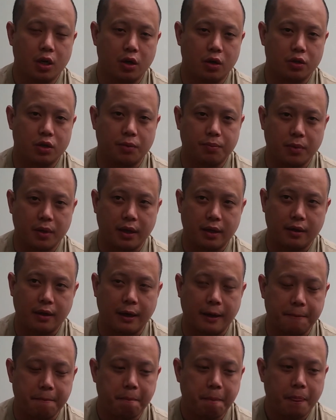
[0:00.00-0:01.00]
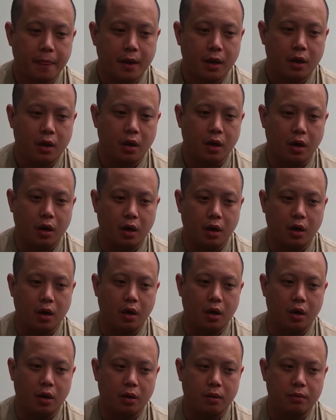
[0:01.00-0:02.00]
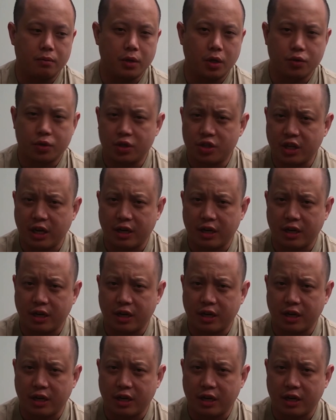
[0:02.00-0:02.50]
or something like that. Dosage